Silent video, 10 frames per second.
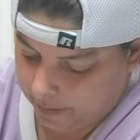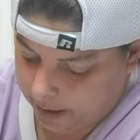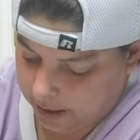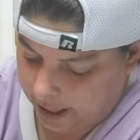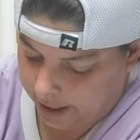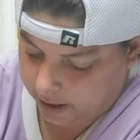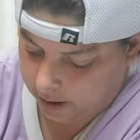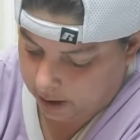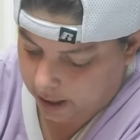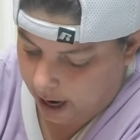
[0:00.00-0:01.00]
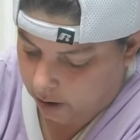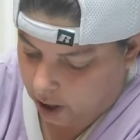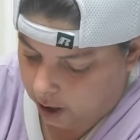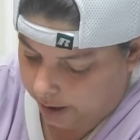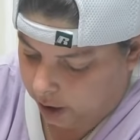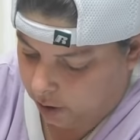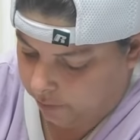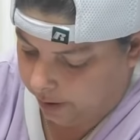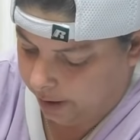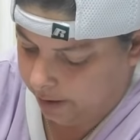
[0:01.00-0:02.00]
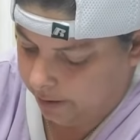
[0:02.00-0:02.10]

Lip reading: like, alcohol ink over it.